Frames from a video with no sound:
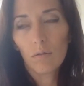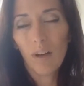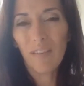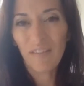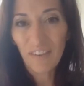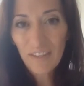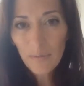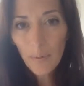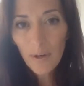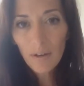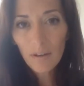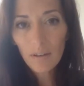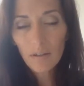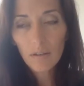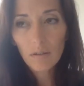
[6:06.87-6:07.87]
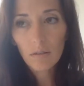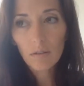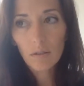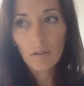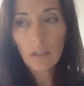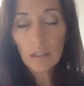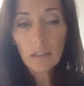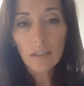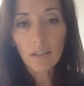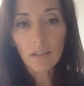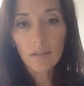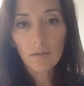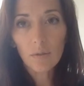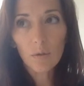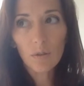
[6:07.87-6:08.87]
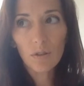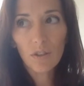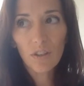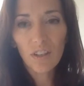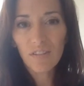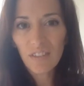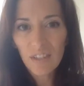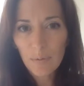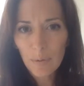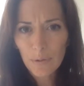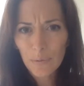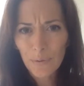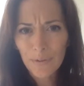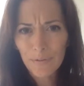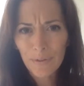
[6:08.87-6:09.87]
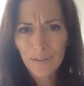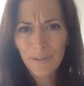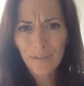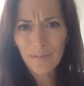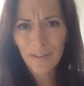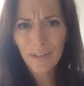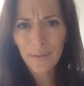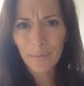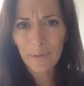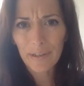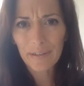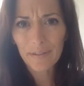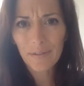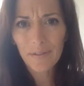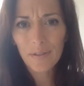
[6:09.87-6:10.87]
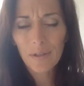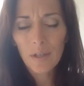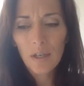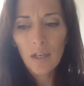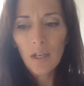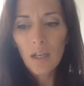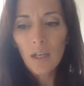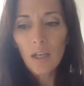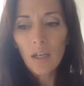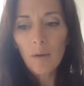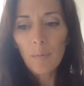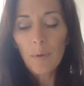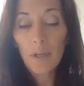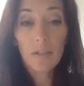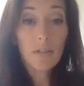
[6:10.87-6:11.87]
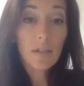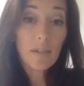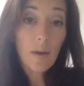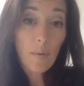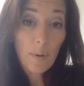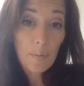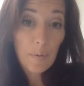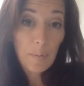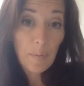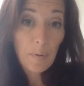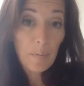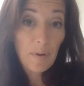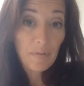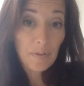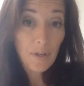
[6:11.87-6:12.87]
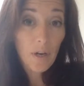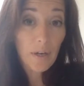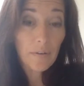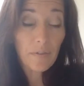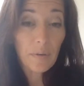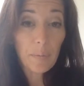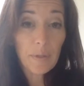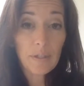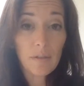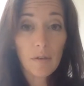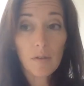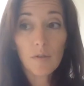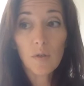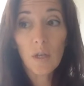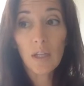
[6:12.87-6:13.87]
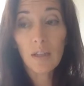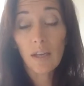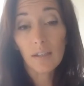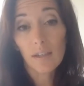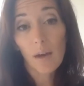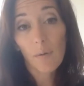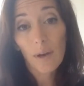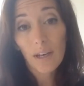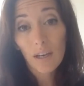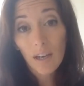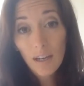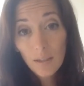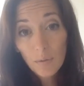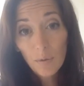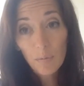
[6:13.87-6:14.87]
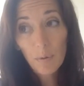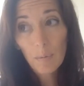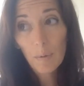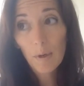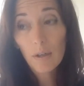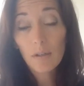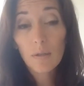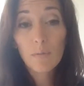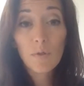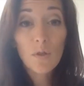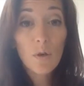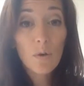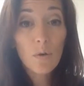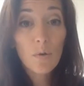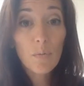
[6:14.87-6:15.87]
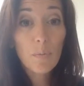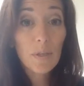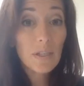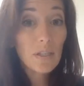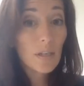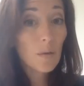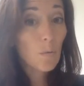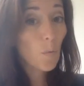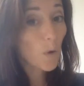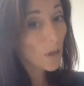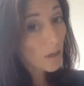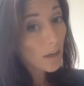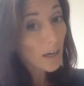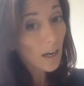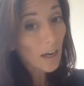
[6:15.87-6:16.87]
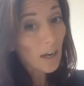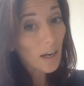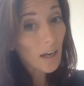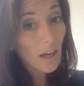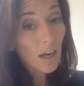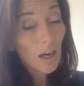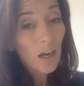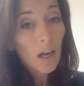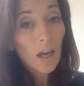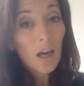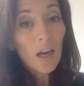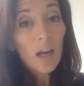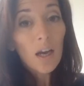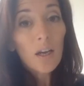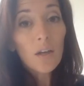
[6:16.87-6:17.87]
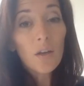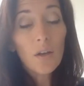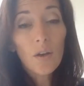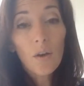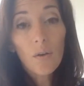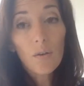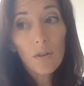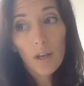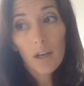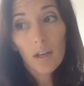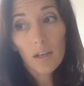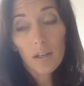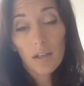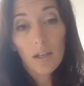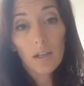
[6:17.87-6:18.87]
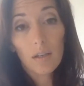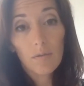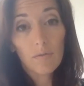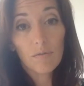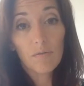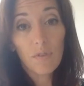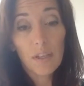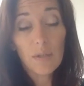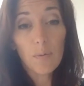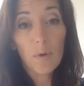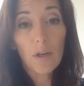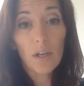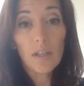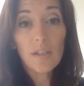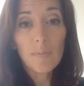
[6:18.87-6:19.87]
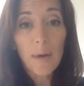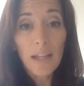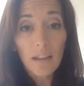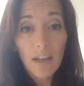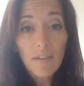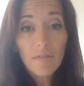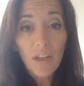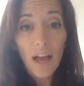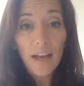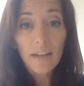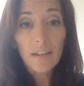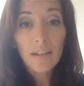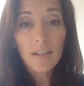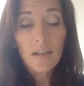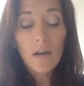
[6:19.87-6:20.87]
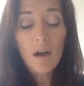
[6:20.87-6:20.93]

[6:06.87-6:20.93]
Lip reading: On Facebook? Yeah. Well, you're on Facebook 24/7 anyways. Because that's how I promote my photography business. And that's how I connect with people, because I'm so busy working, you know, that Facebook is my lifeline.